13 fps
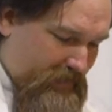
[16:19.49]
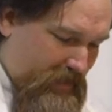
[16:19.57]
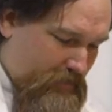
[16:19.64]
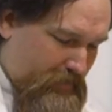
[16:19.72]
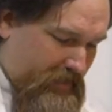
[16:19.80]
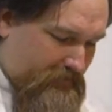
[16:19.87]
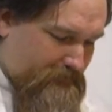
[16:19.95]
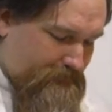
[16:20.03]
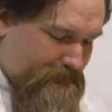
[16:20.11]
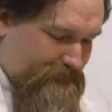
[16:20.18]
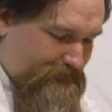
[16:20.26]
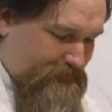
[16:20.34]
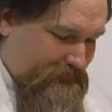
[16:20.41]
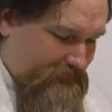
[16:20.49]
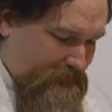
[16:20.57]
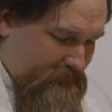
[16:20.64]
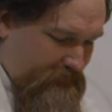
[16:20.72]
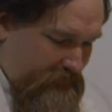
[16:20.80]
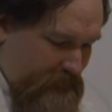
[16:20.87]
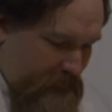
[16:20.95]
amen.
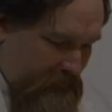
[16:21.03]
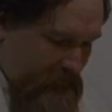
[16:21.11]
amen.